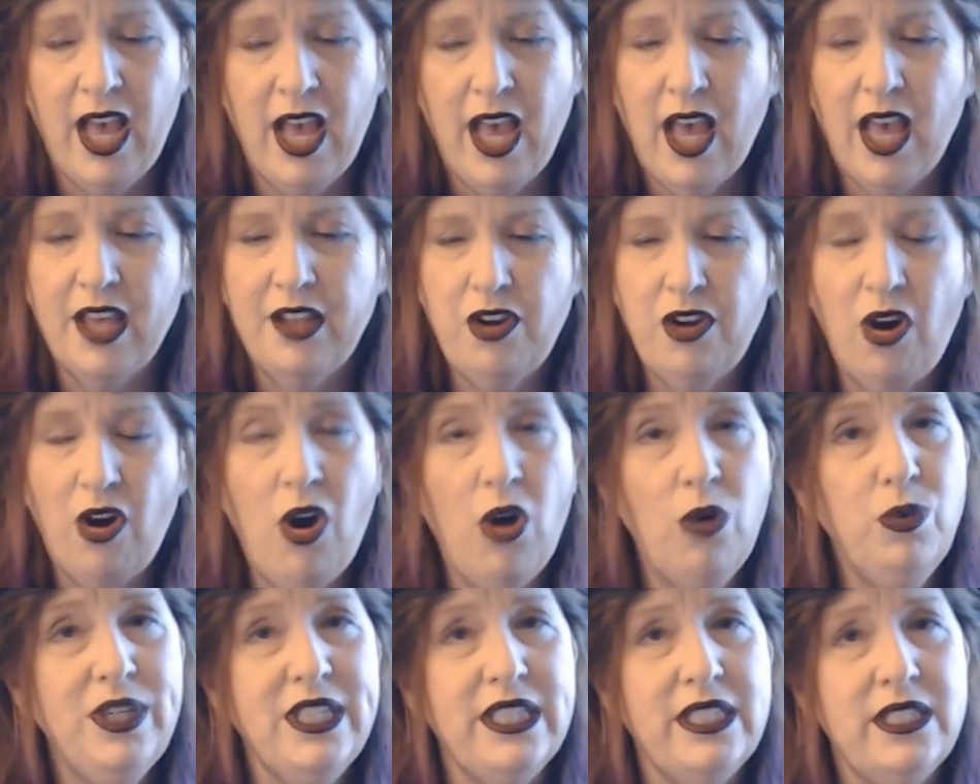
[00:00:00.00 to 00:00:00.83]
And
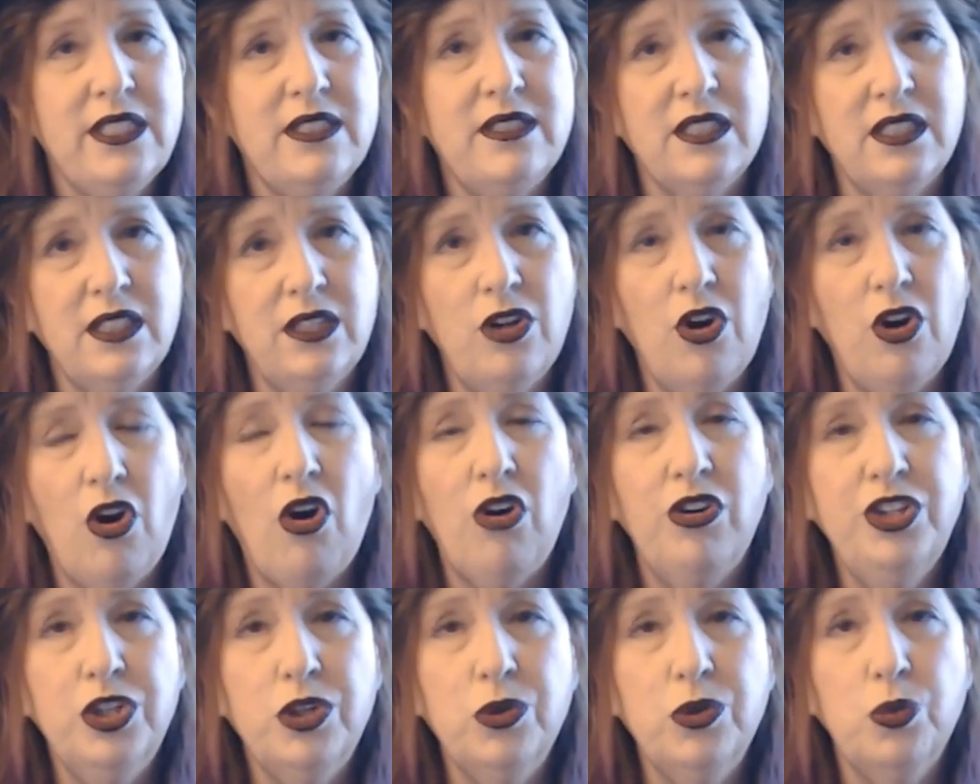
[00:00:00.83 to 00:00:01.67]
always, in
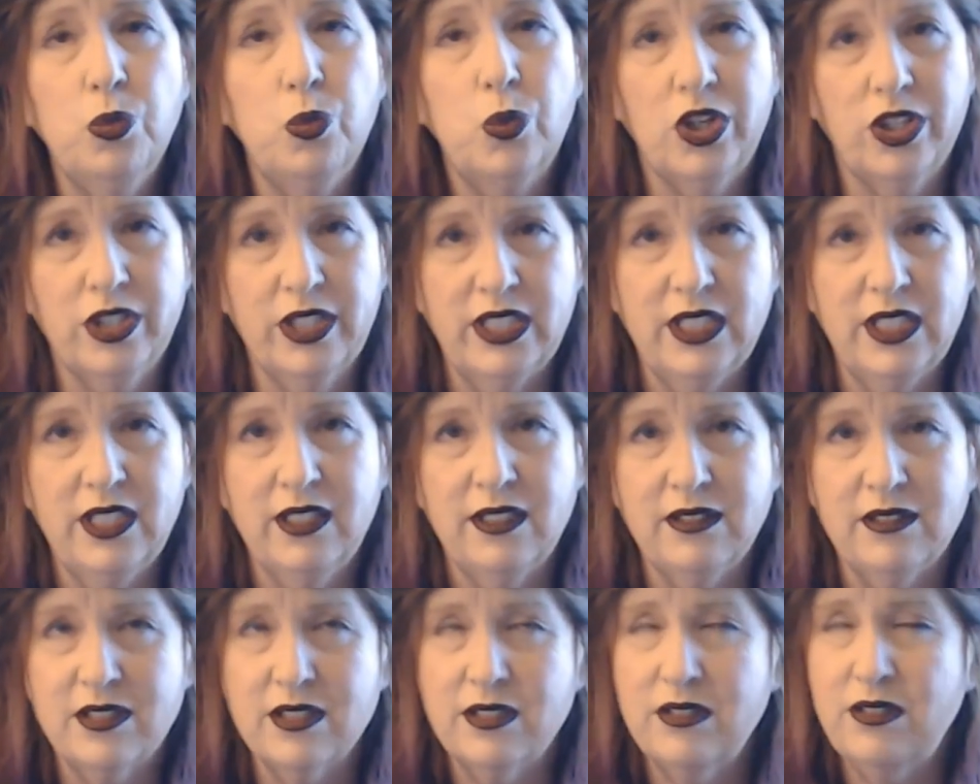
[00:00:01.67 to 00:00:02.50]
all your
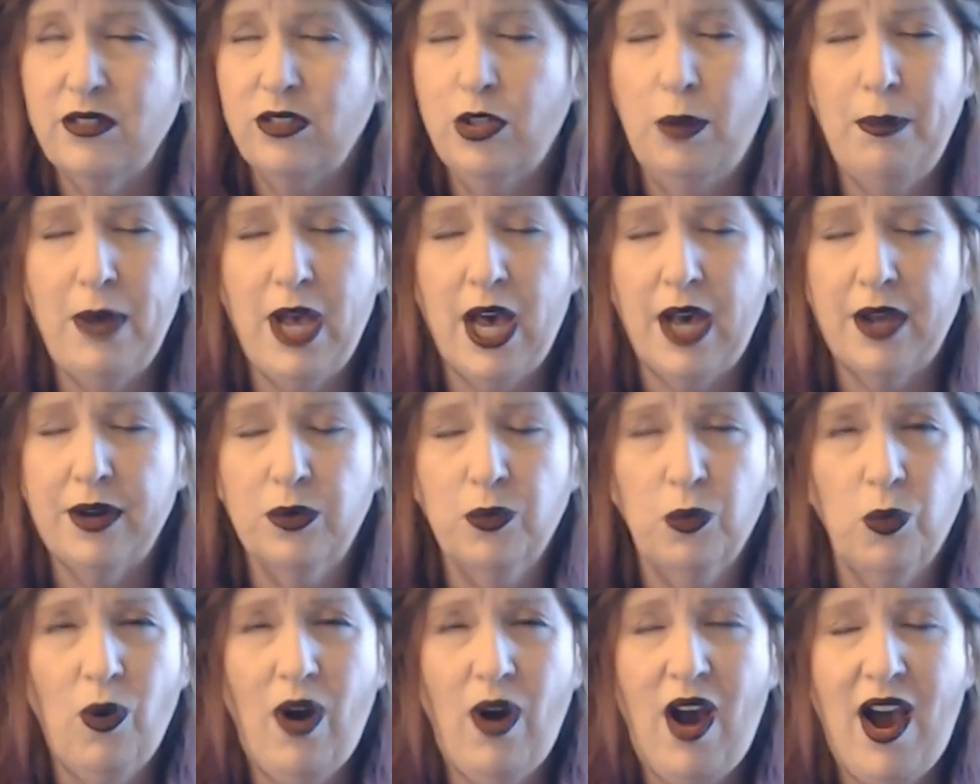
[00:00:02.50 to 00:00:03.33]
workings, no matter
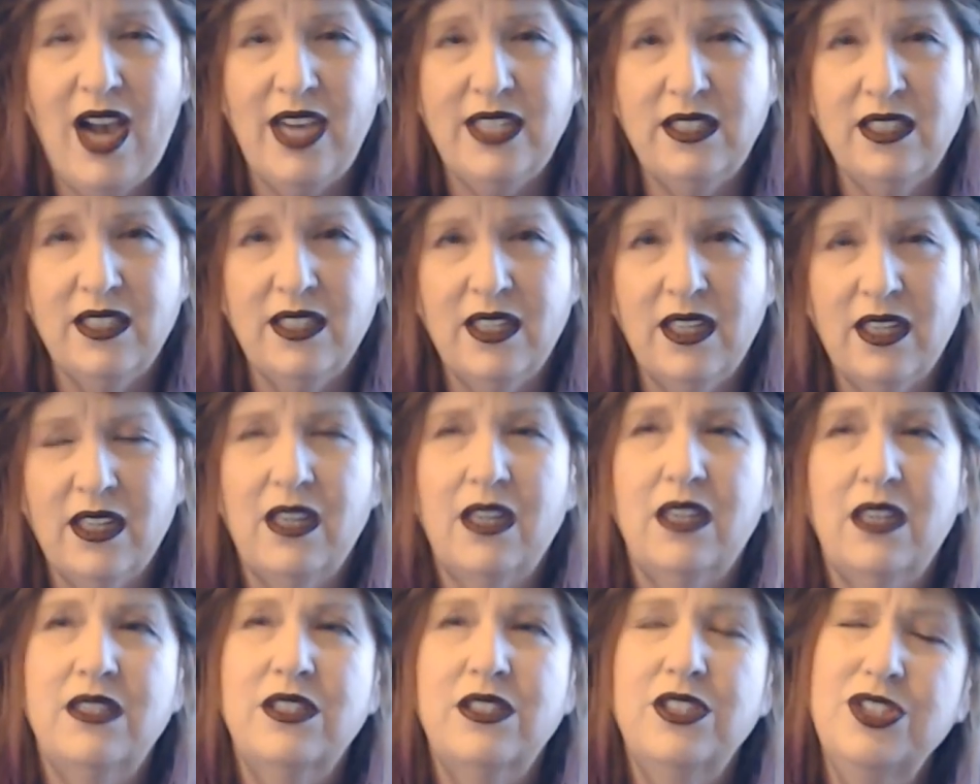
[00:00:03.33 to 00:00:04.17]
what,
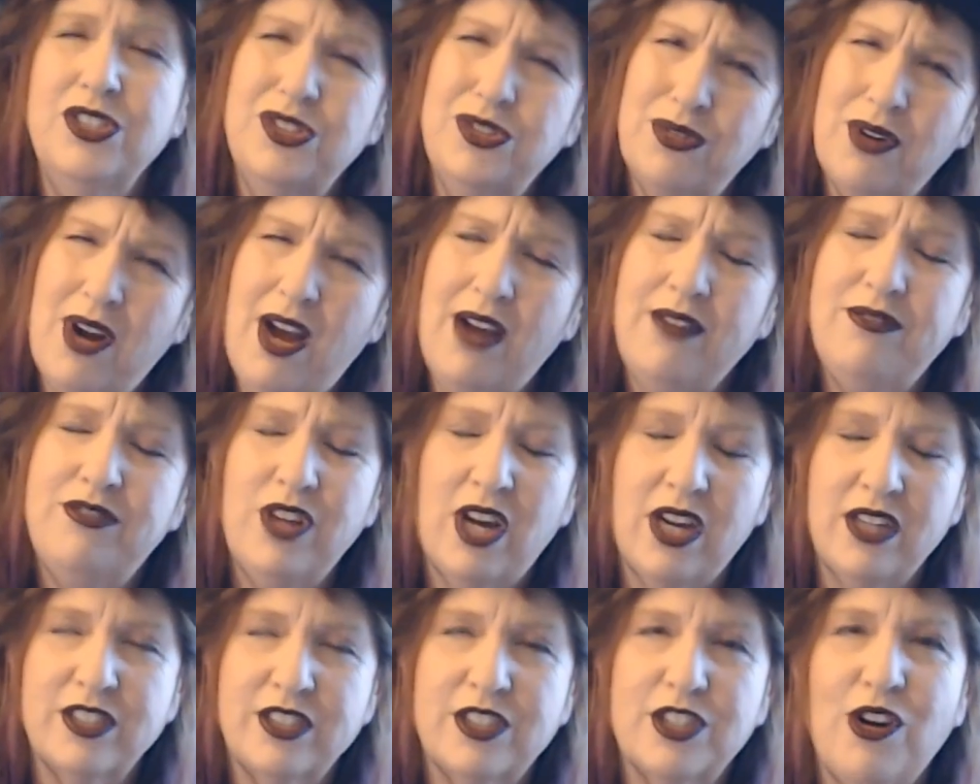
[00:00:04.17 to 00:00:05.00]
strive
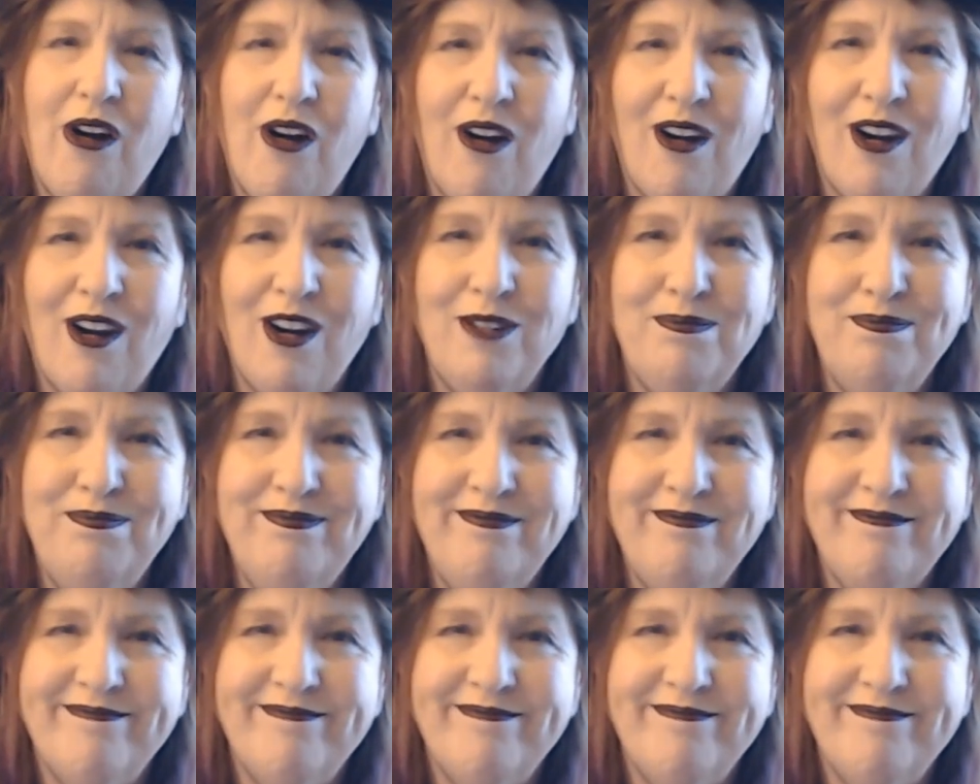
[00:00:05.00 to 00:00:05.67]
not to harm.